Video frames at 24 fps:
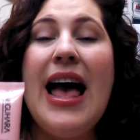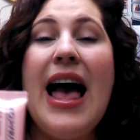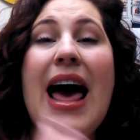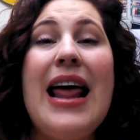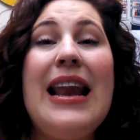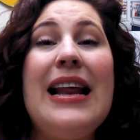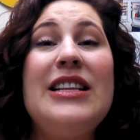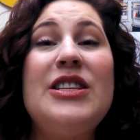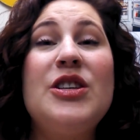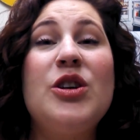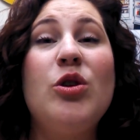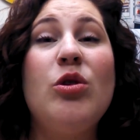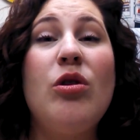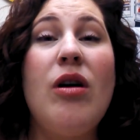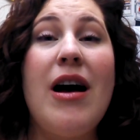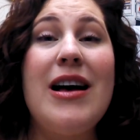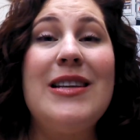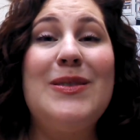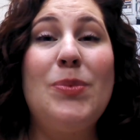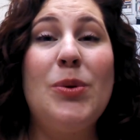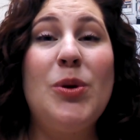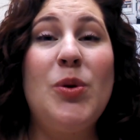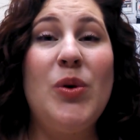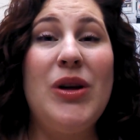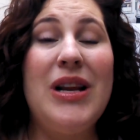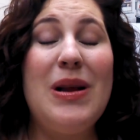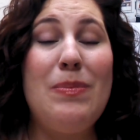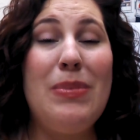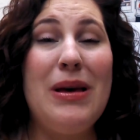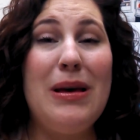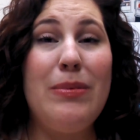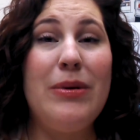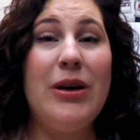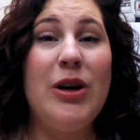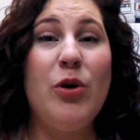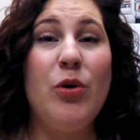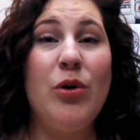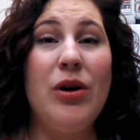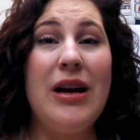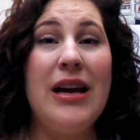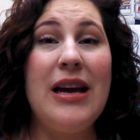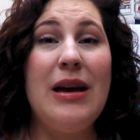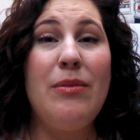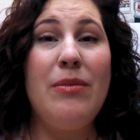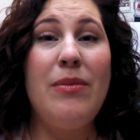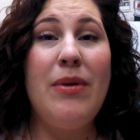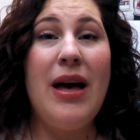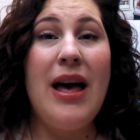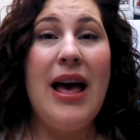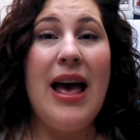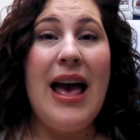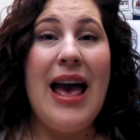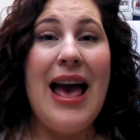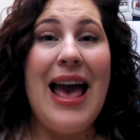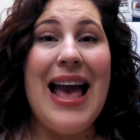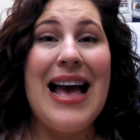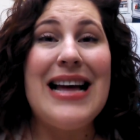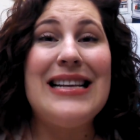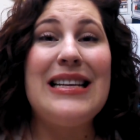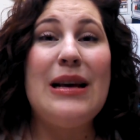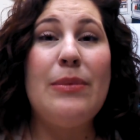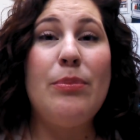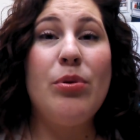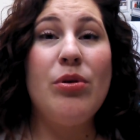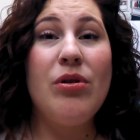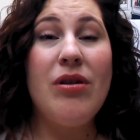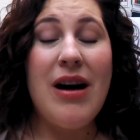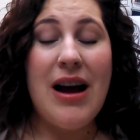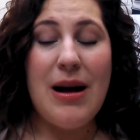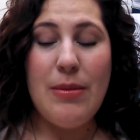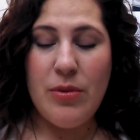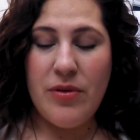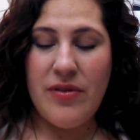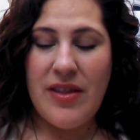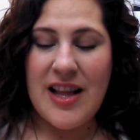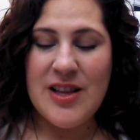And it's a cross between a B B cream and a primer.